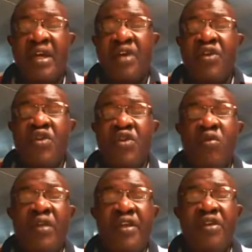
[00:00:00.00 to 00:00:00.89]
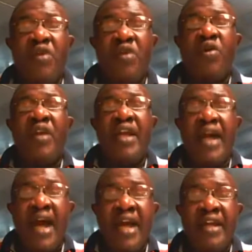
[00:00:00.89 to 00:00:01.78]
you will equally
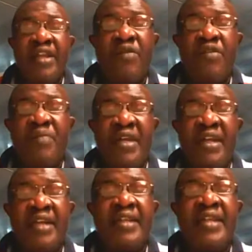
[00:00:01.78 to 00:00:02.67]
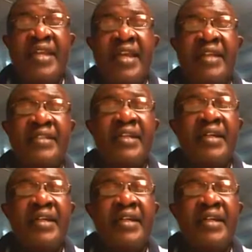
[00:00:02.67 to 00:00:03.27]
agree me that yes,